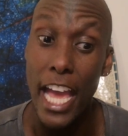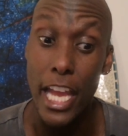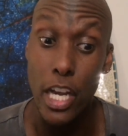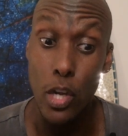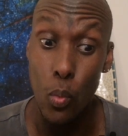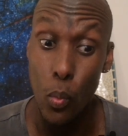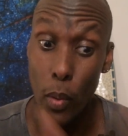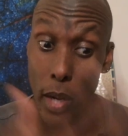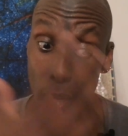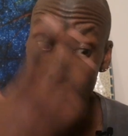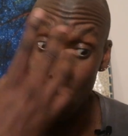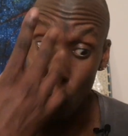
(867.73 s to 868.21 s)

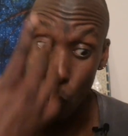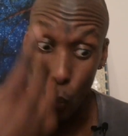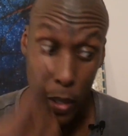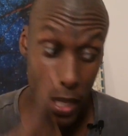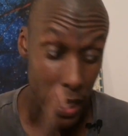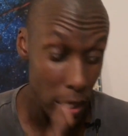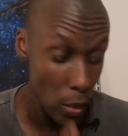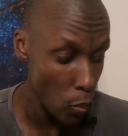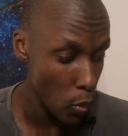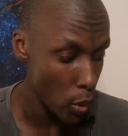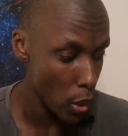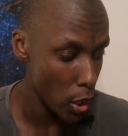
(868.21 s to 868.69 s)
And when
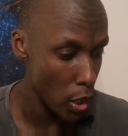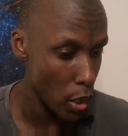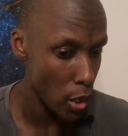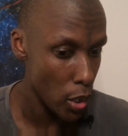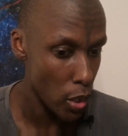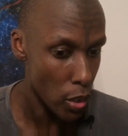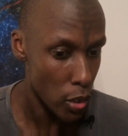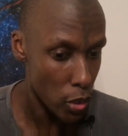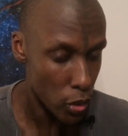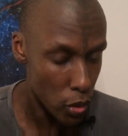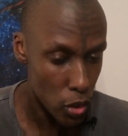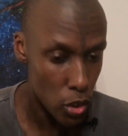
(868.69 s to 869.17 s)
we
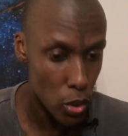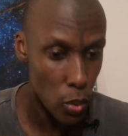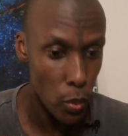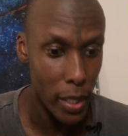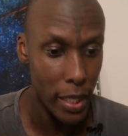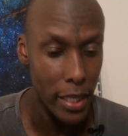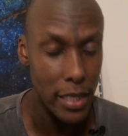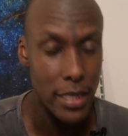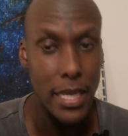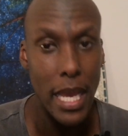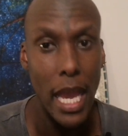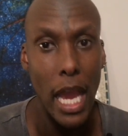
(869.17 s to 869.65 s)
were
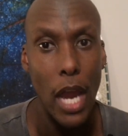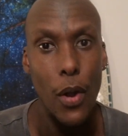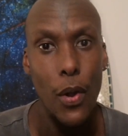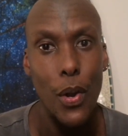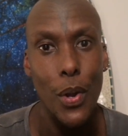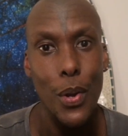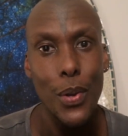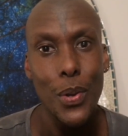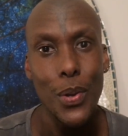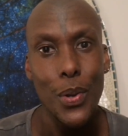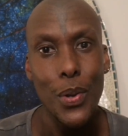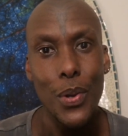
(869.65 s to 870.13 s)
doing
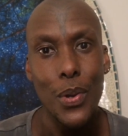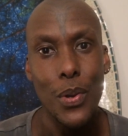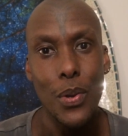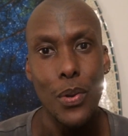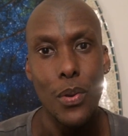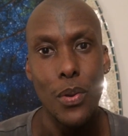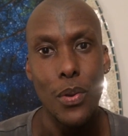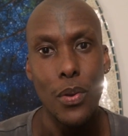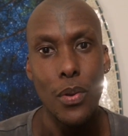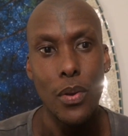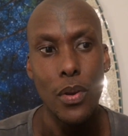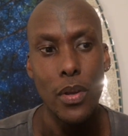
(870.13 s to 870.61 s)
tarot,
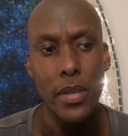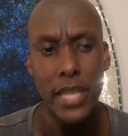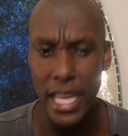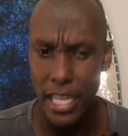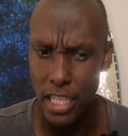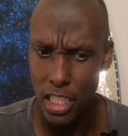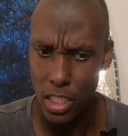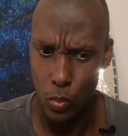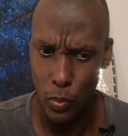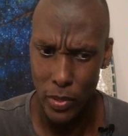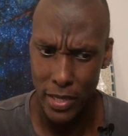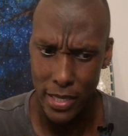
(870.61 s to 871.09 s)

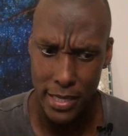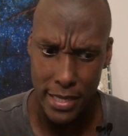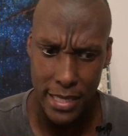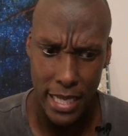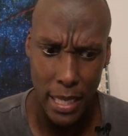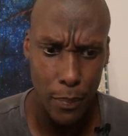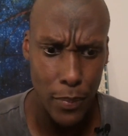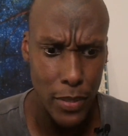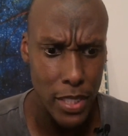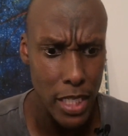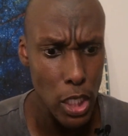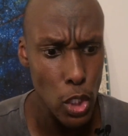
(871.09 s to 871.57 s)
yes, we
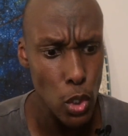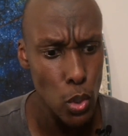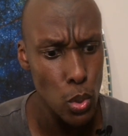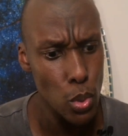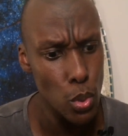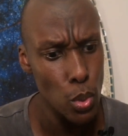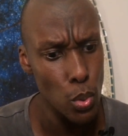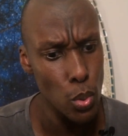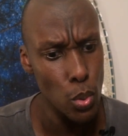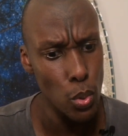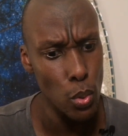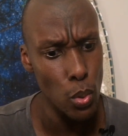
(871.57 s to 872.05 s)
stepped
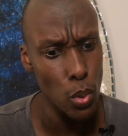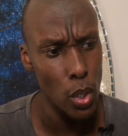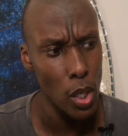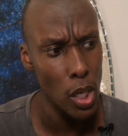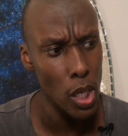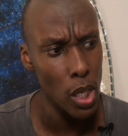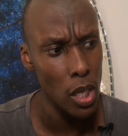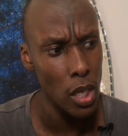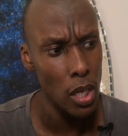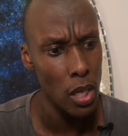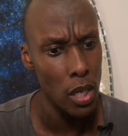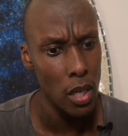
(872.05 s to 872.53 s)
into
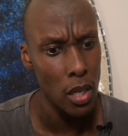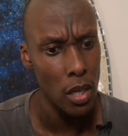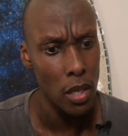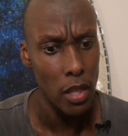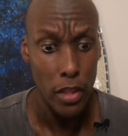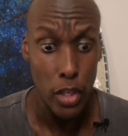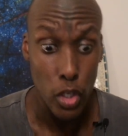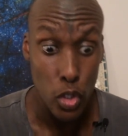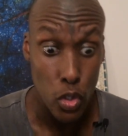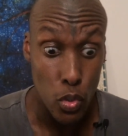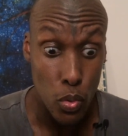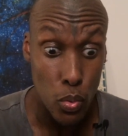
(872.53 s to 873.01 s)

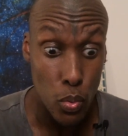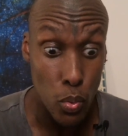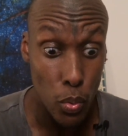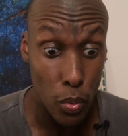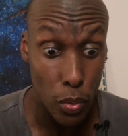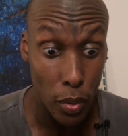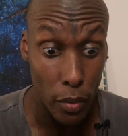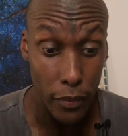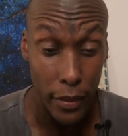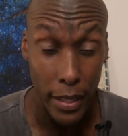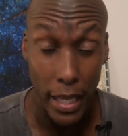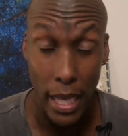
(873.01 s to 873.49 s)
the
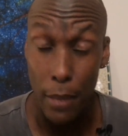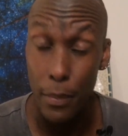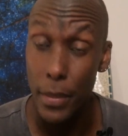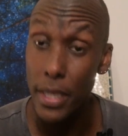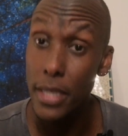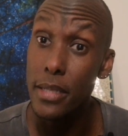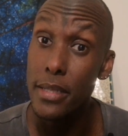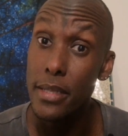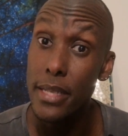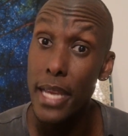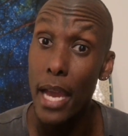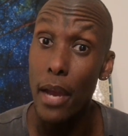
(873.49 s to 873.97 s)
truth of
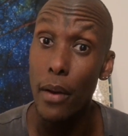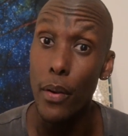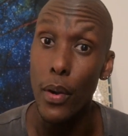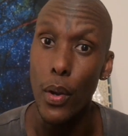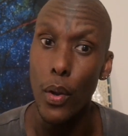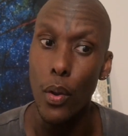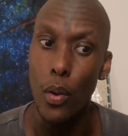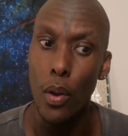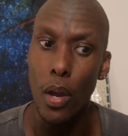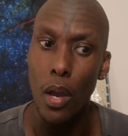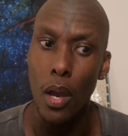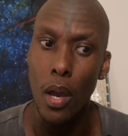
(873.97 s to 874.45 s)
Kemet
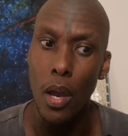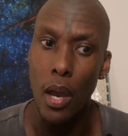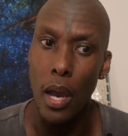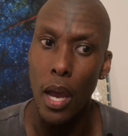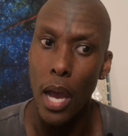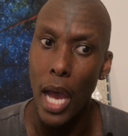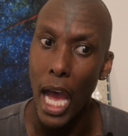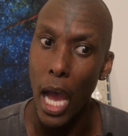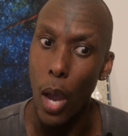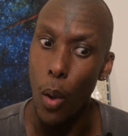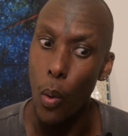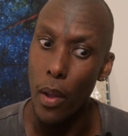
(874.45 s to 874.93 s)
tarot.
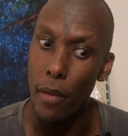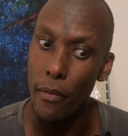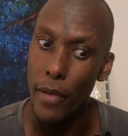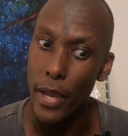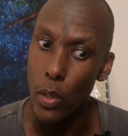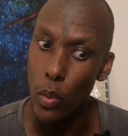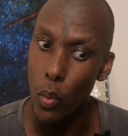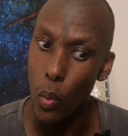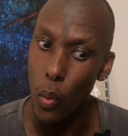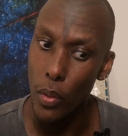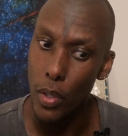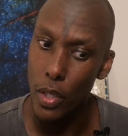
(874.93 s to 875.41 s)

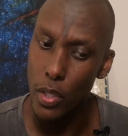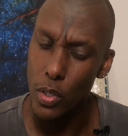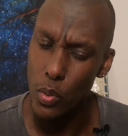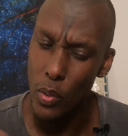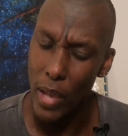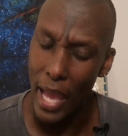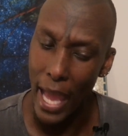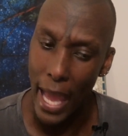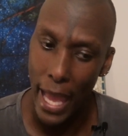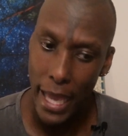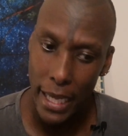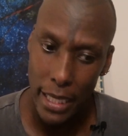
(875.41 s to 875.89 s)
However, in order
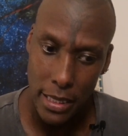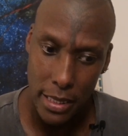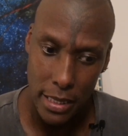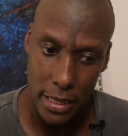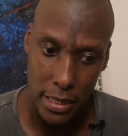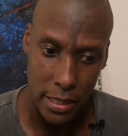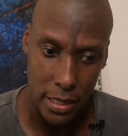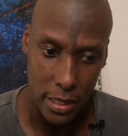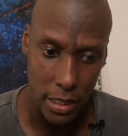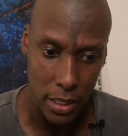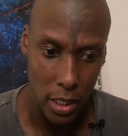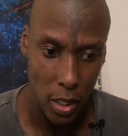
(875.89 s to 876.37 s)
to
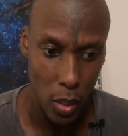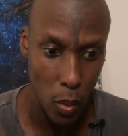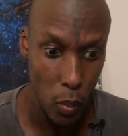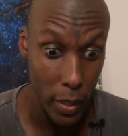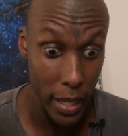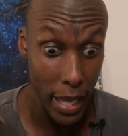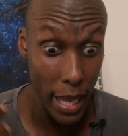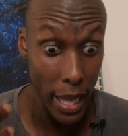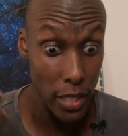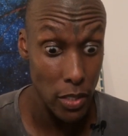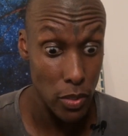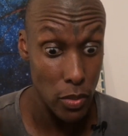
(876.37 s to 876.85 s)
access it,
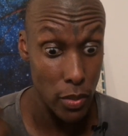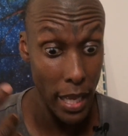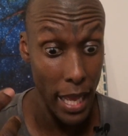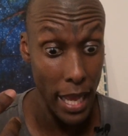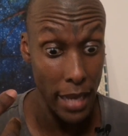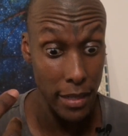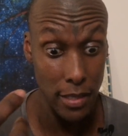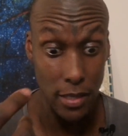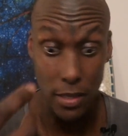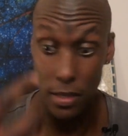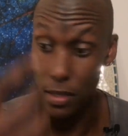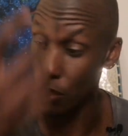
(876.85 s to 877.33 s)
we had
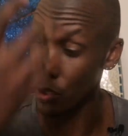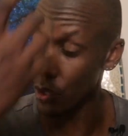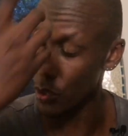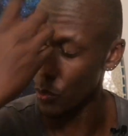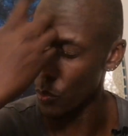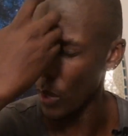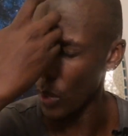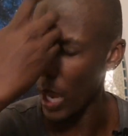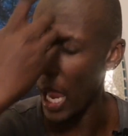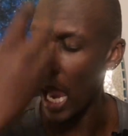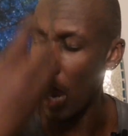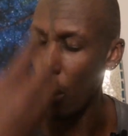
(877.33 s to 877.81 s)
to access it
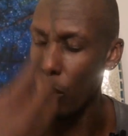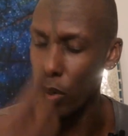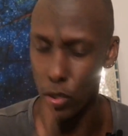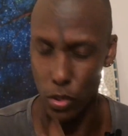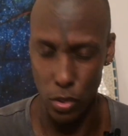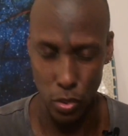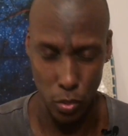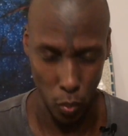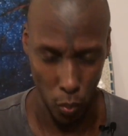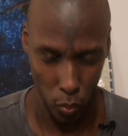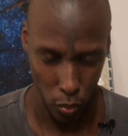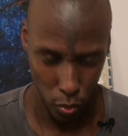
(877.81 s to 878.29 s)
through our
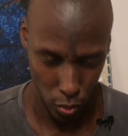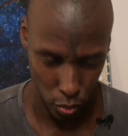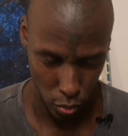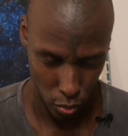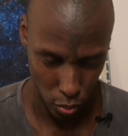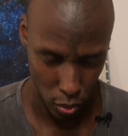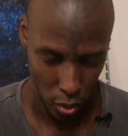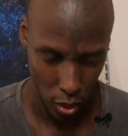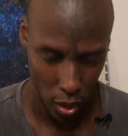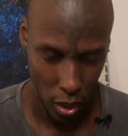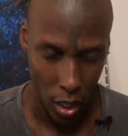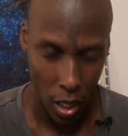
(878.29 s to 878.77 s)

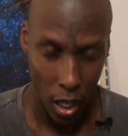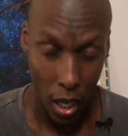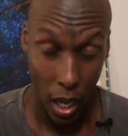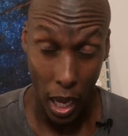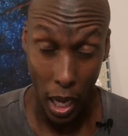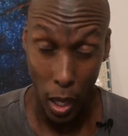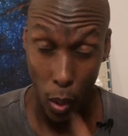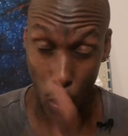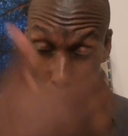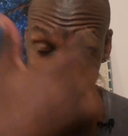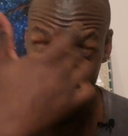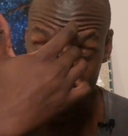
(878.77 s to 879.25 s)
source,
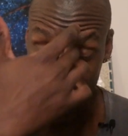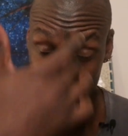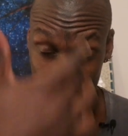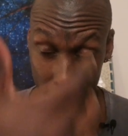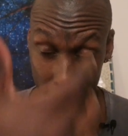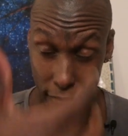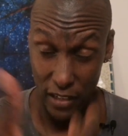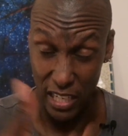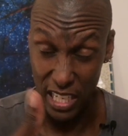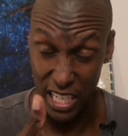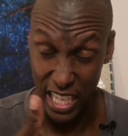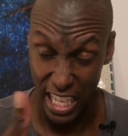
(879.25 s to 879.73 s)
how
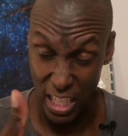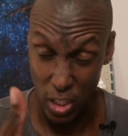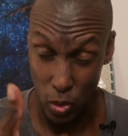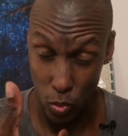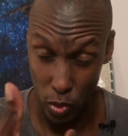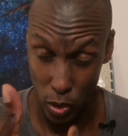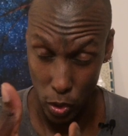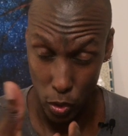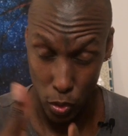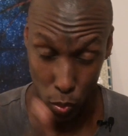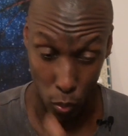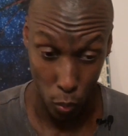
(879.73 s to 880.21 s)
we, the
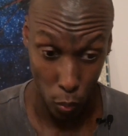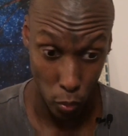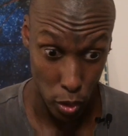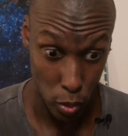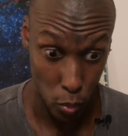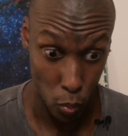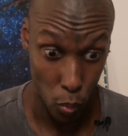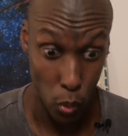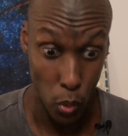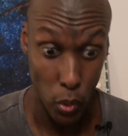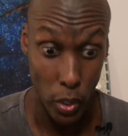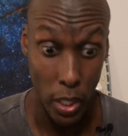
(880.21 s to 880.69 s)
Velastri
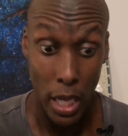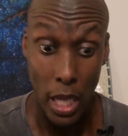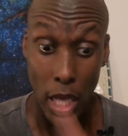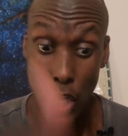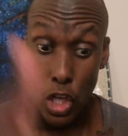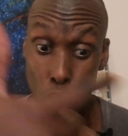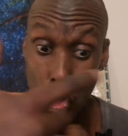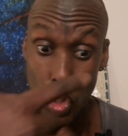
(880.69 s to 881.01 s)
source, would.